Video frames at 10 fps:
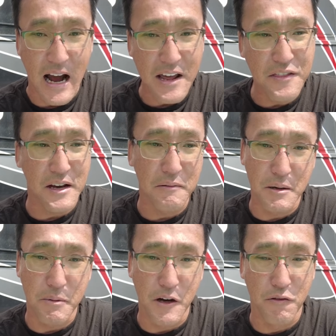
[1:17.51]
I think I'm
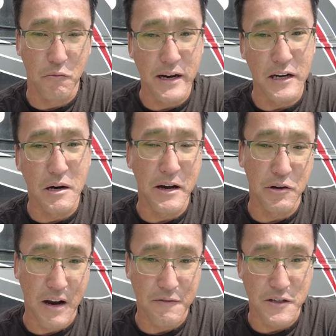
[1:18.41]
gonna be overweight on my
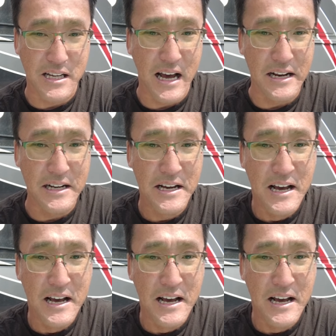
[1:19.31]
driver's side